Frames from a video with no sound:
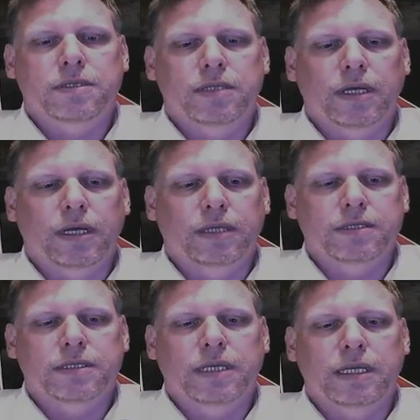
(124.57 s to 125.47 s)

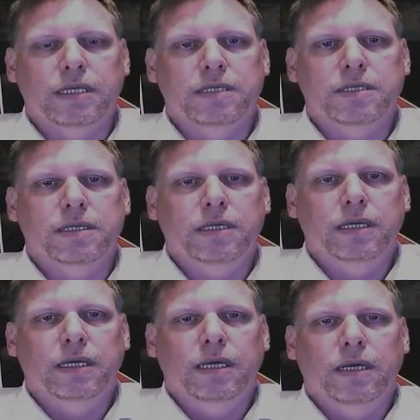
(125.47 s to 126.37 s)
skis
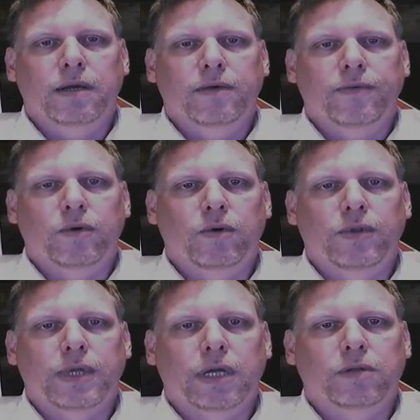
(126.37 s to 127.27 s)
for the
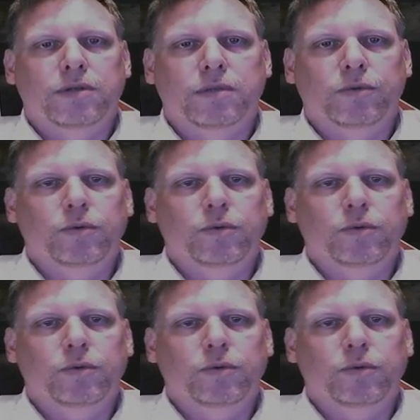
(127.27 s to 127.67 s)
ultimate,